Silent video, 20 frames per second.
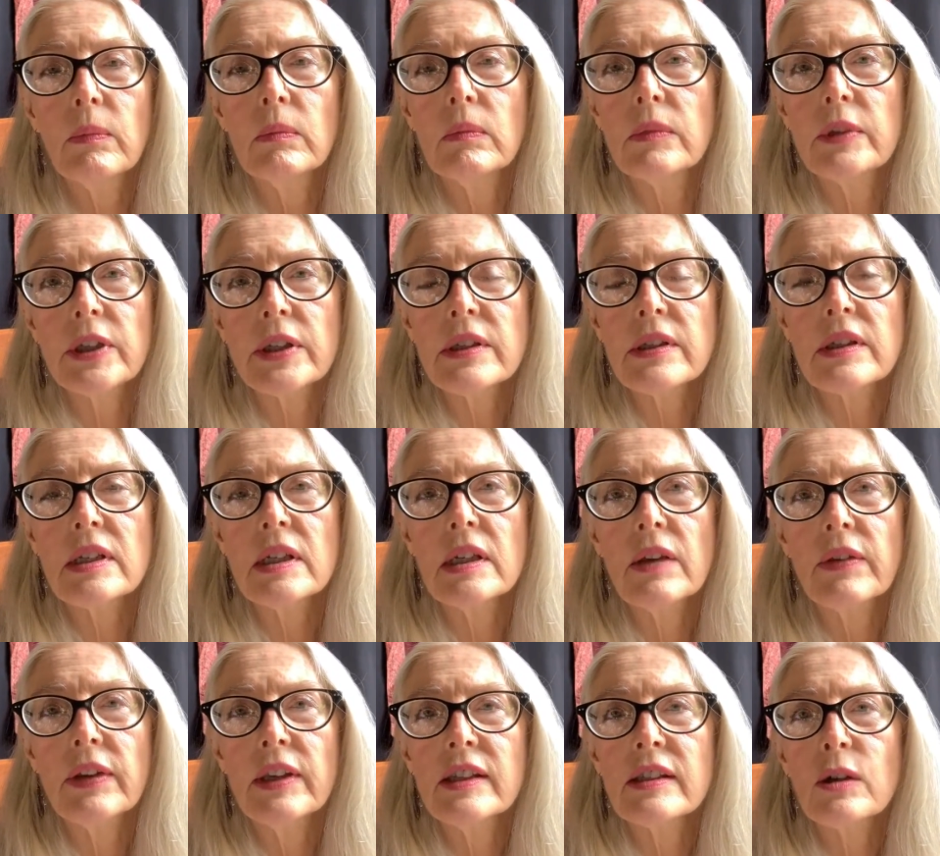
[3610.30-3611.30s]
just
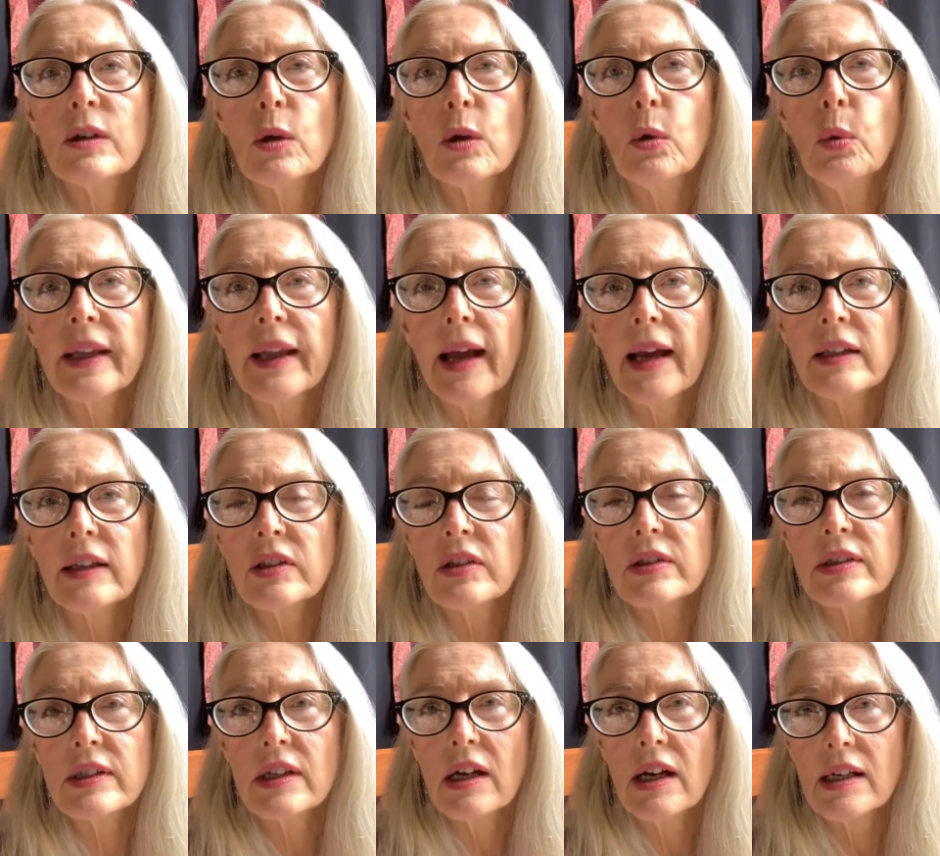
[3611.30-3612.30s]
these quick
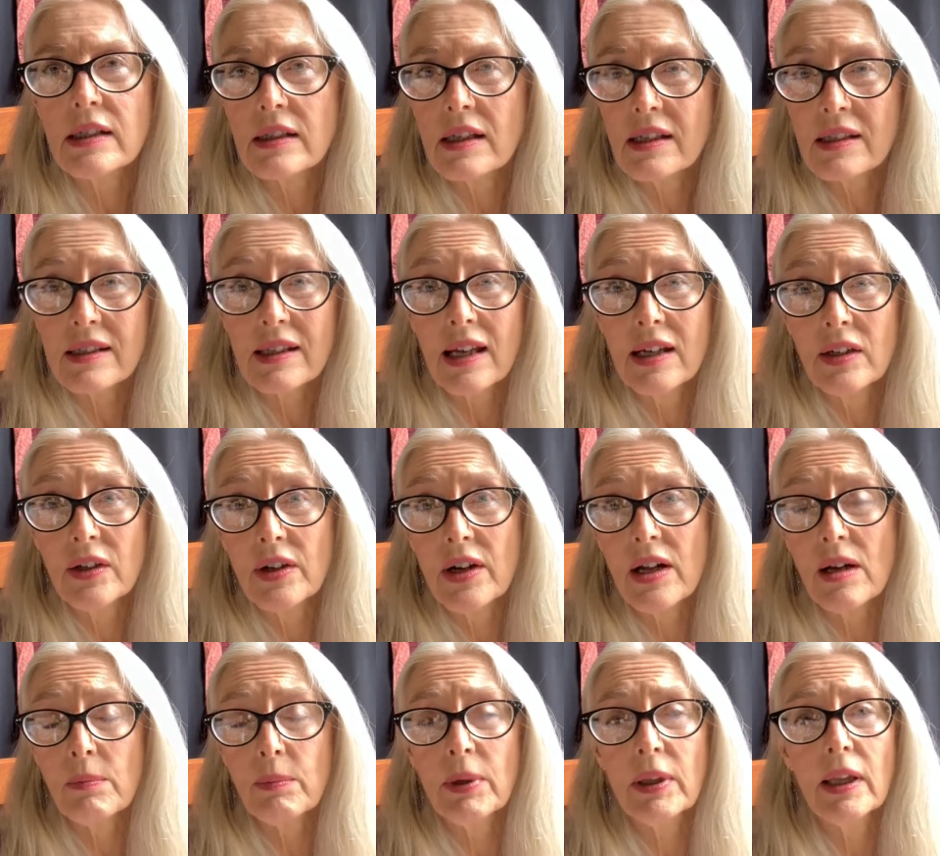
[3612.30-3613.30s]
exercises that you're
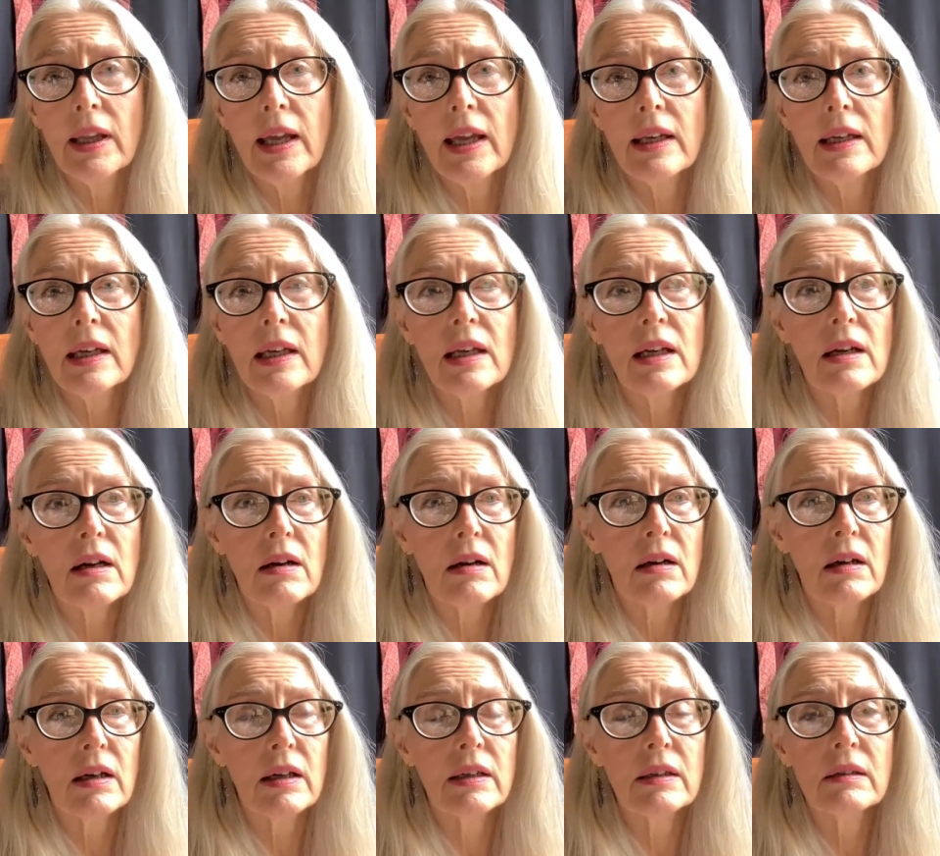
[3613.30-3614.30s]
not planning
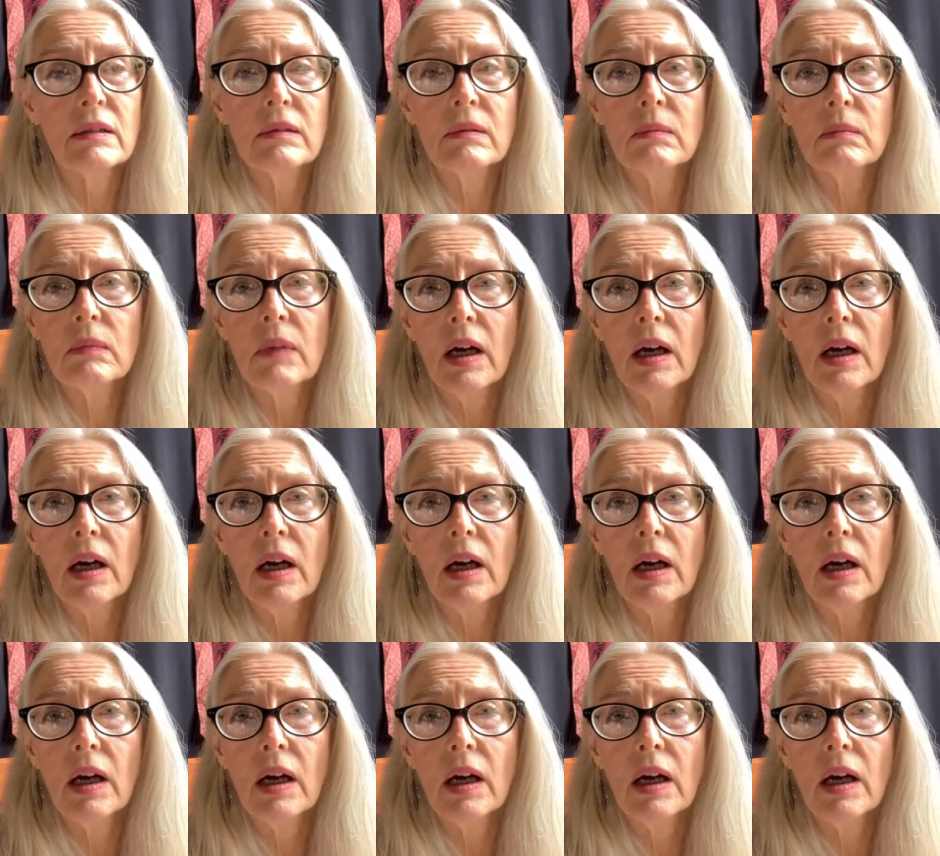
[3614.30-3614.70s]
on